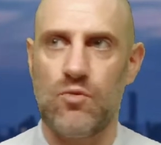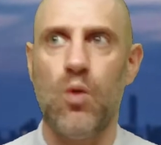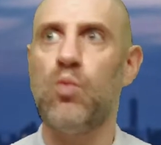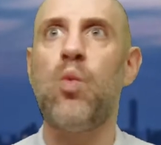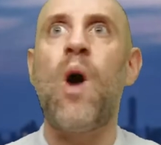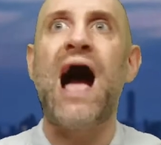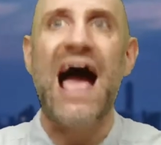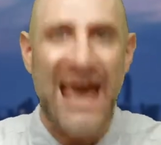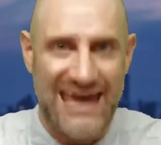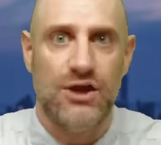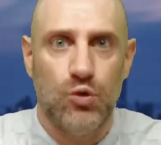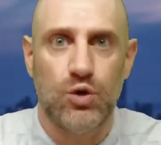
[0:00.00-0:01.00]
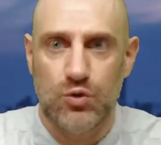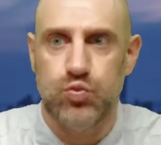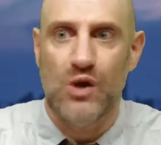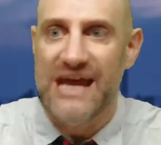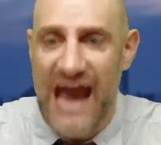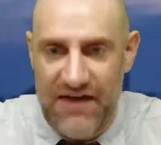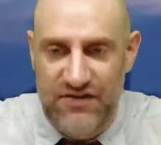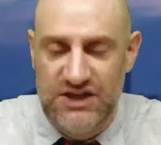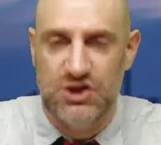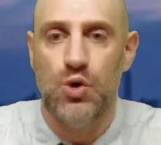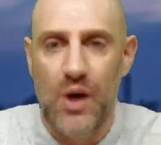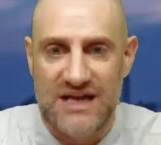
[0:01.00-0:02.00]
Why would we have a
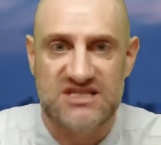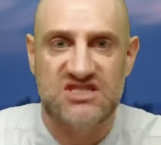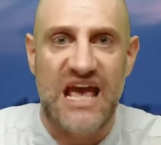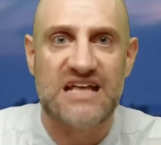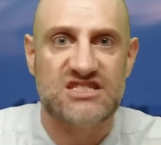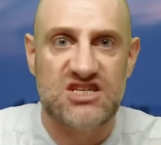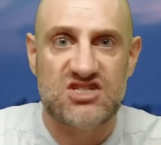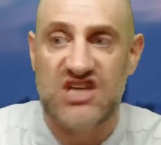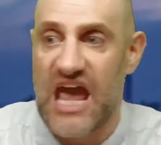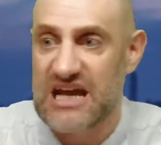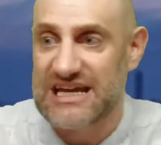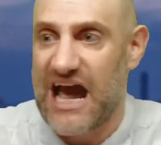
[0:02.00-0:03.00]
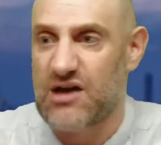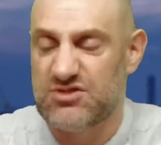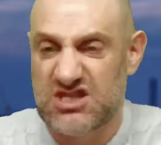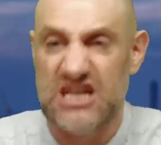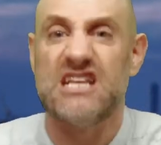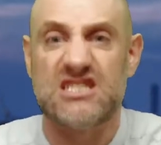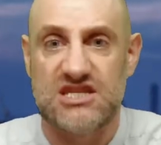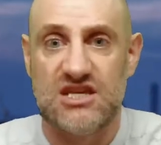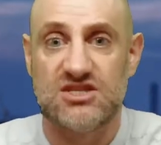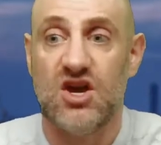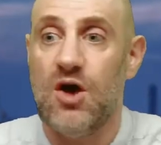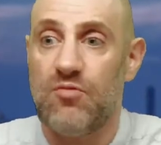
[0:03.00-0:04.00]
U.S. Census and count
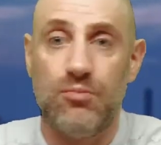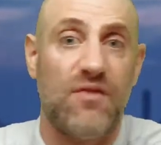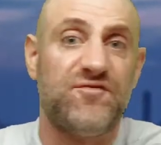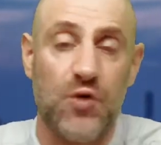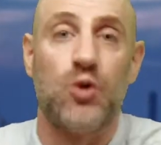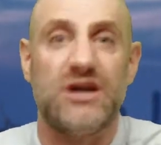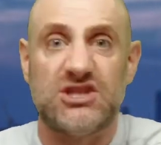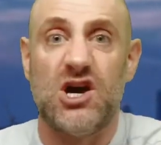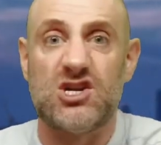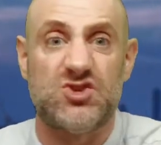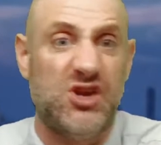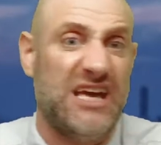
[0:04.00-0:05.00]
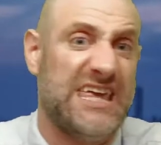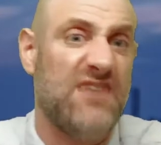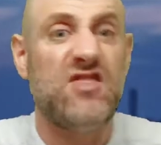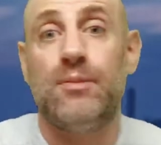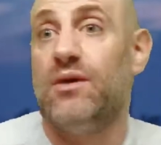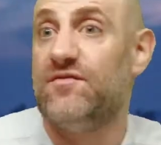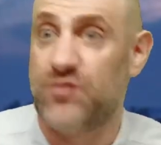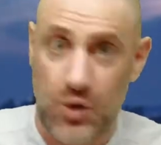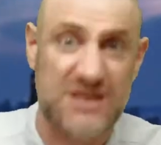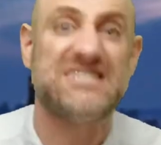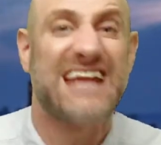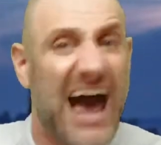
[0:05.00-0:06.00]
citizens from a foreign country and give them a
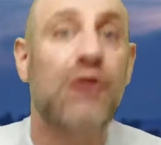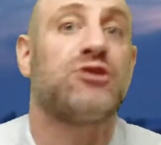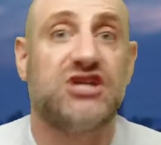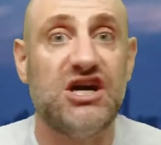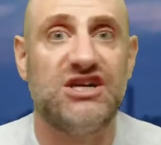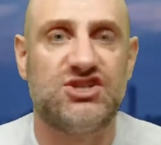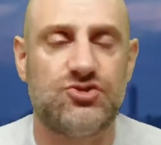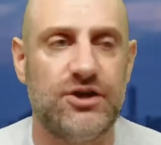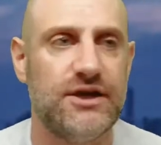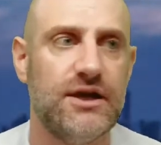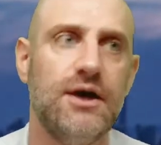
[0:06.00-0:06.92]
voice in our country?